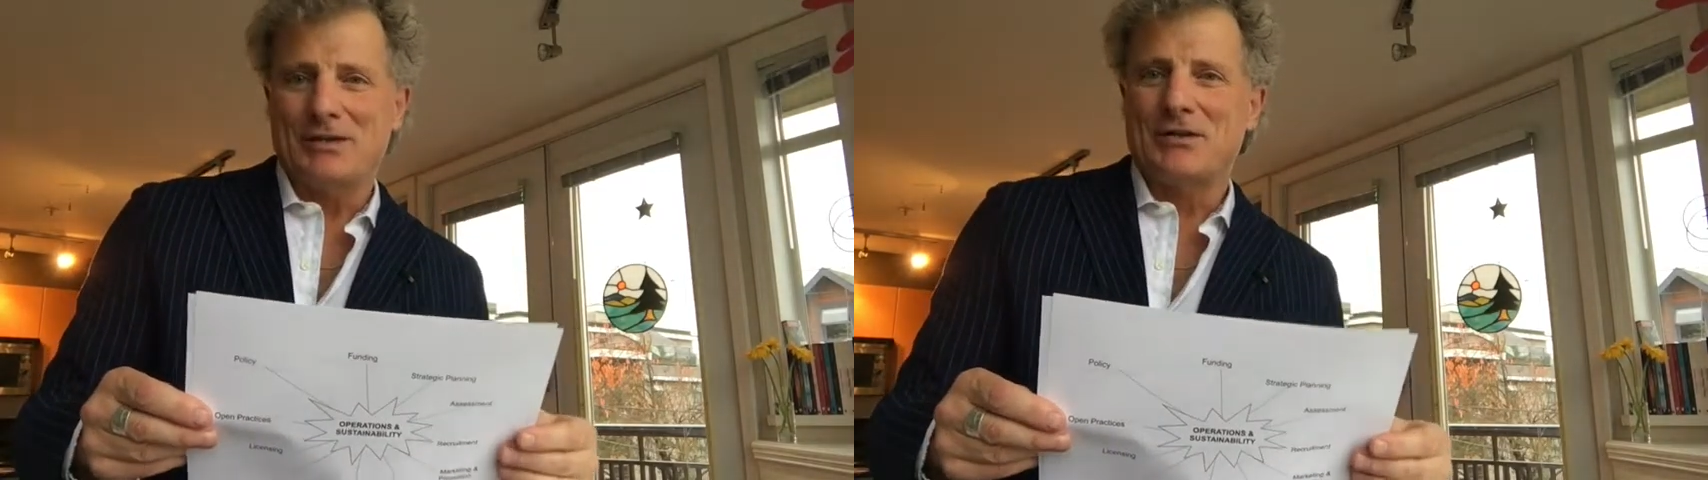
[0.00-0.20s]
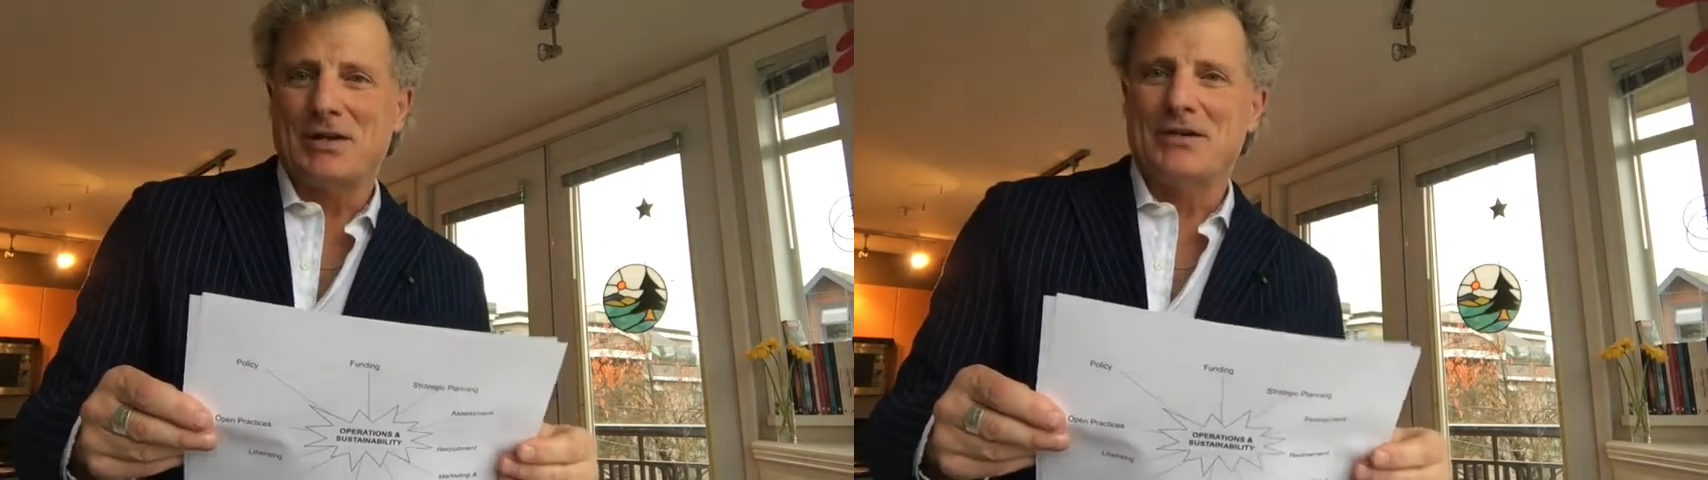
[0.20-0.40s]

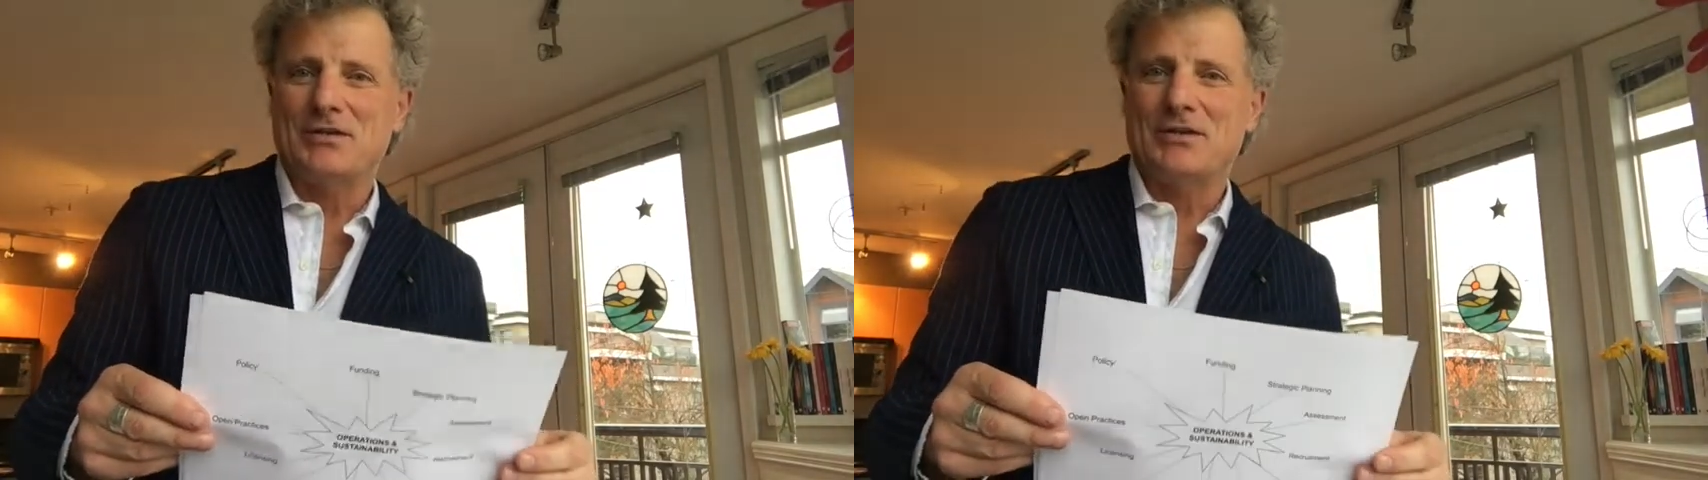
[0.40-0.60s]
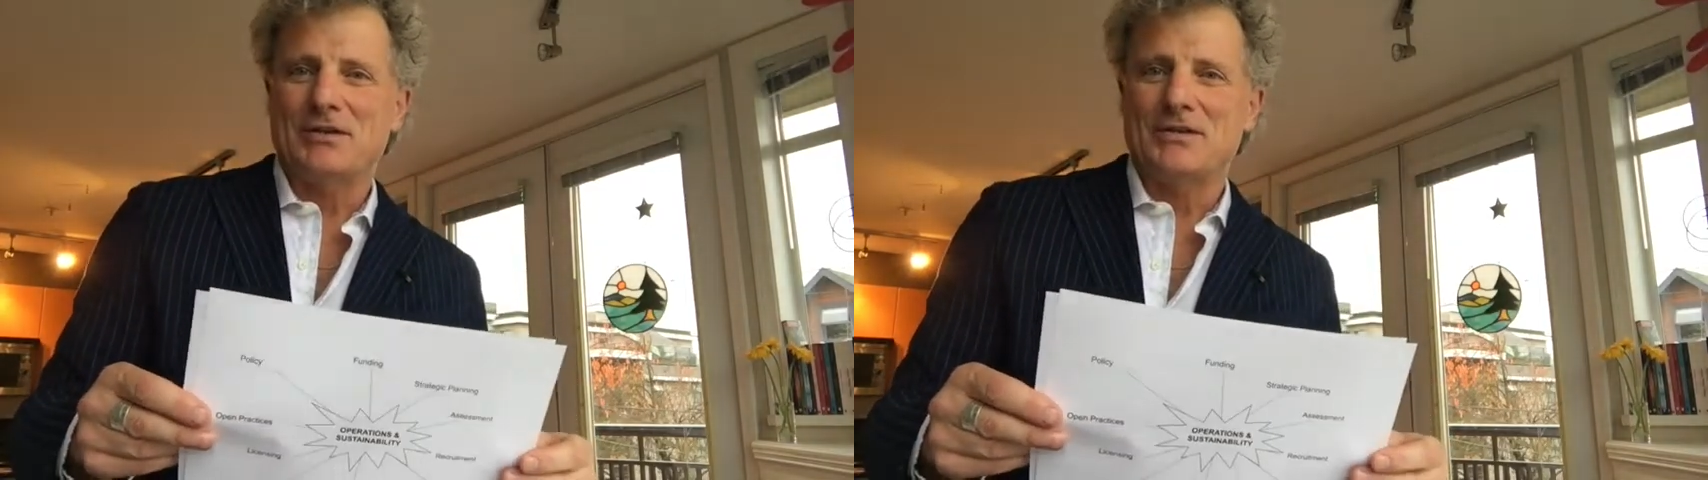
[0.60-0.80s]

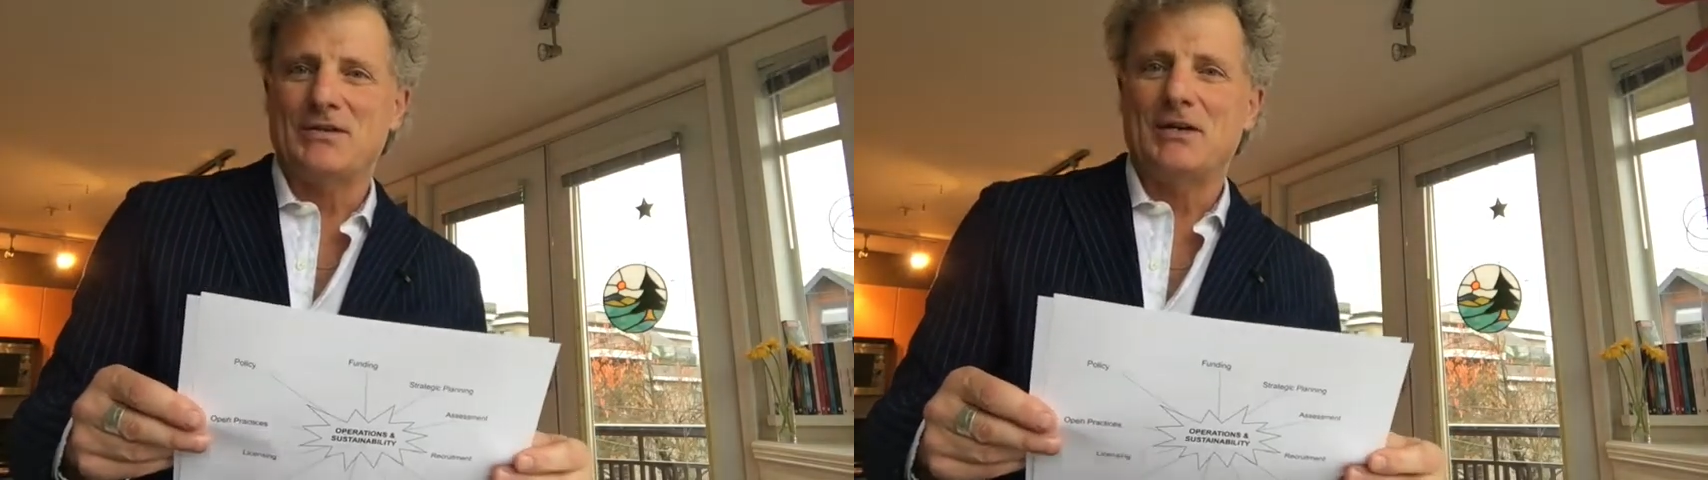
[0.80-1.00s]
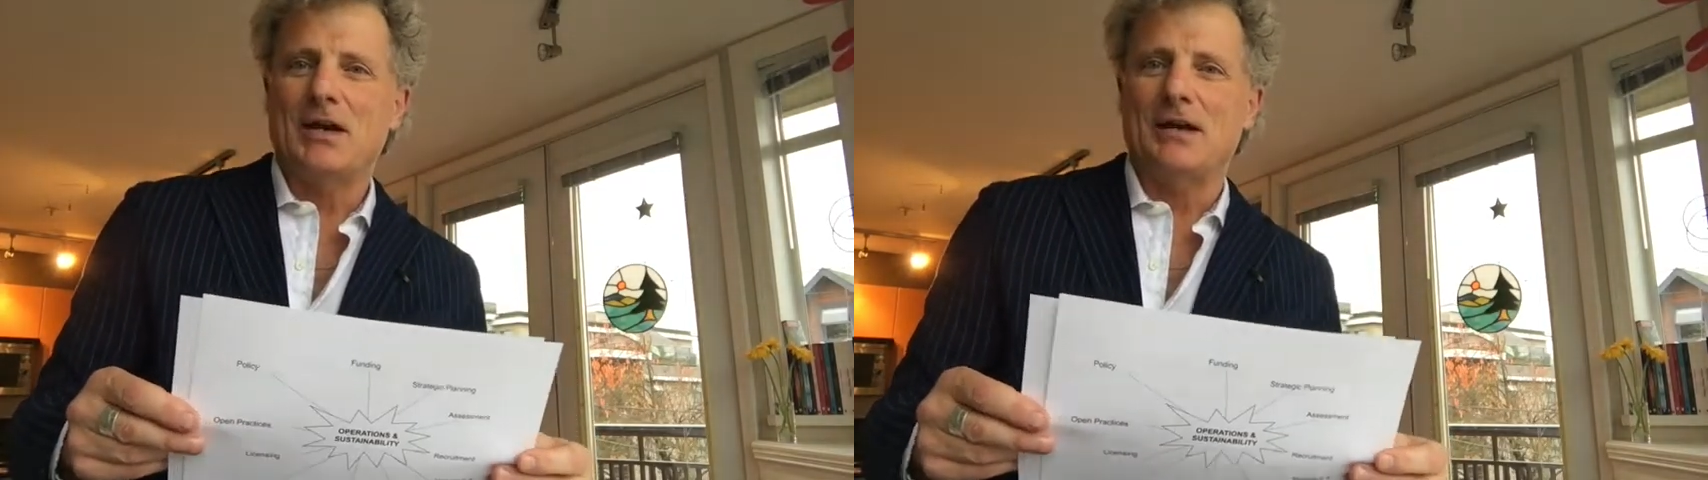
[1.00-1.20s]
education
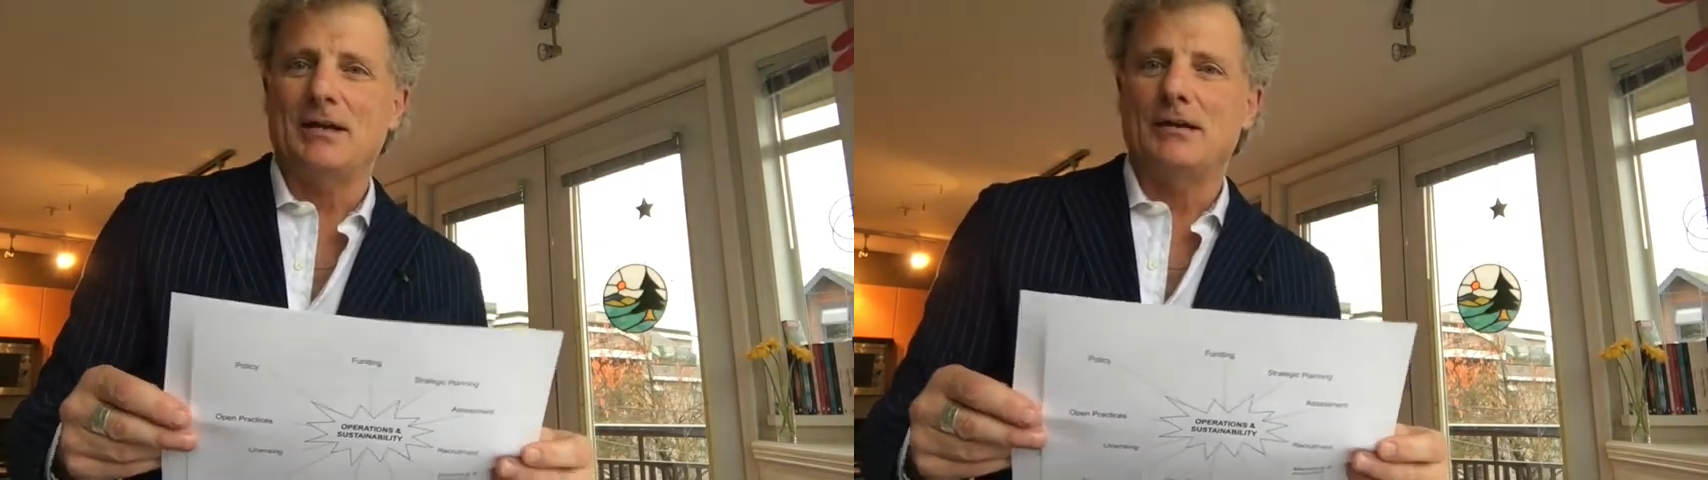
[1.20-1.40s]
is done.